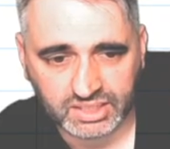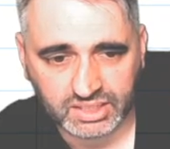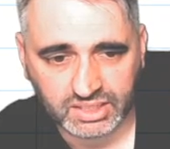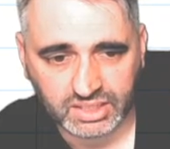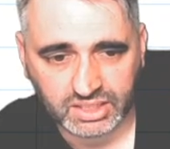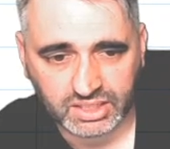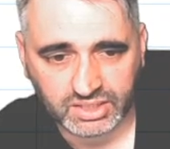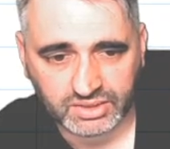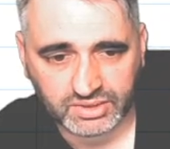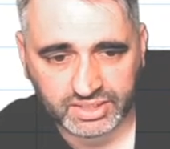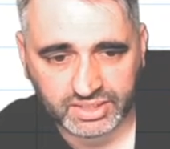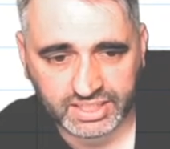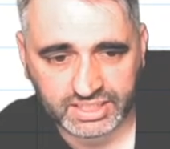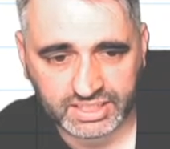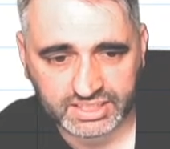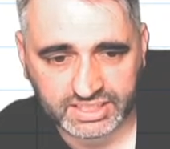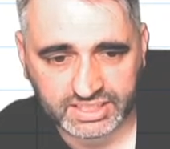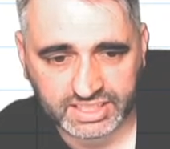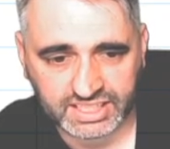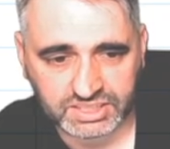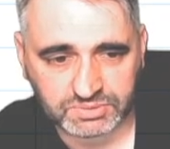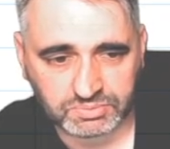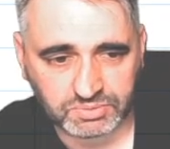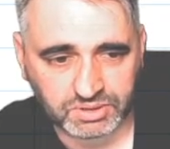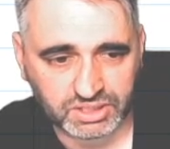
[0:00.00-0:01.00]
There's x
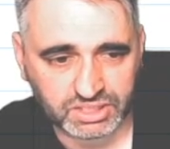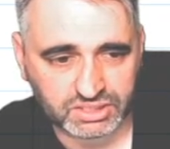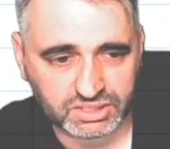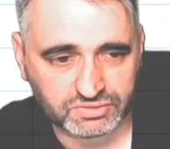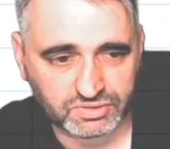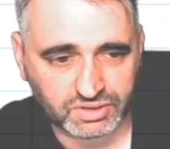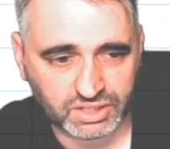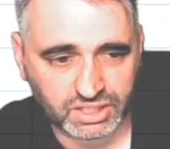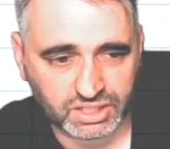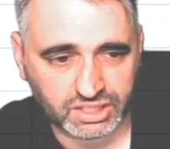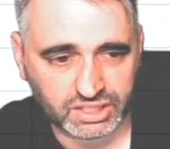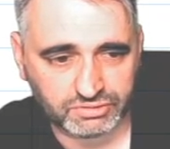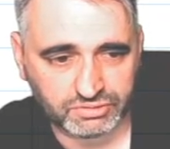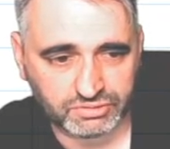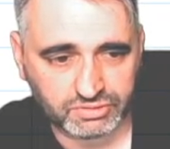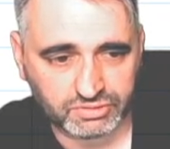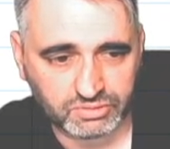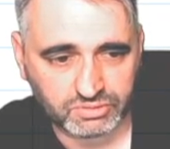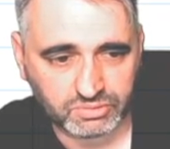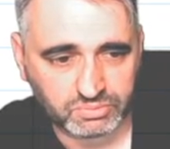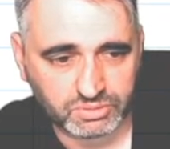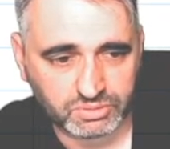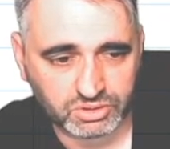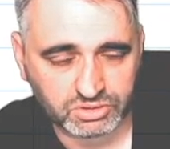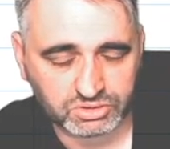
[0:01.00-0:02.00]
minus 5
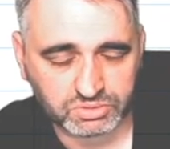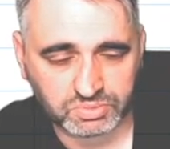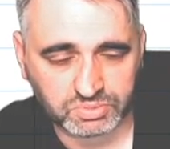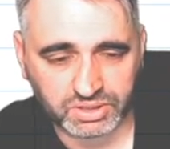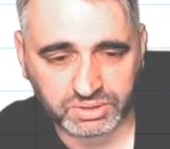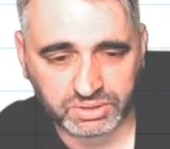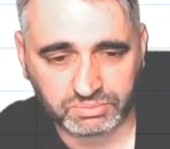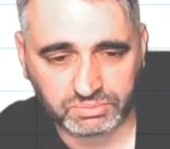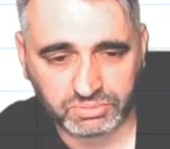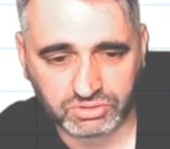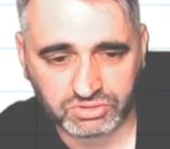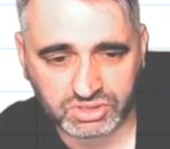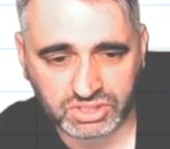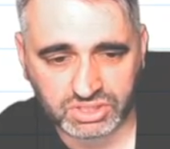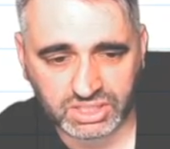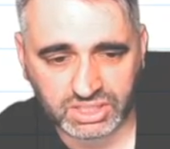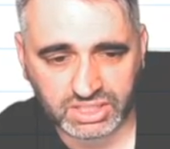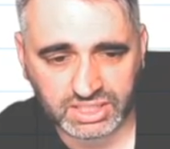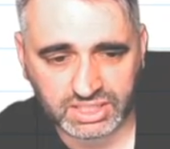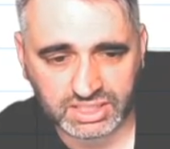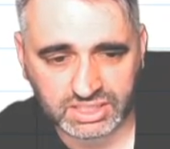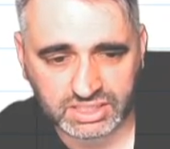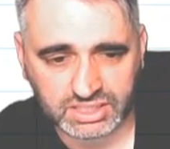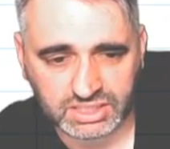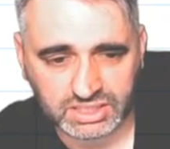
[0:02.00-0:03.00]
multiplying both sides.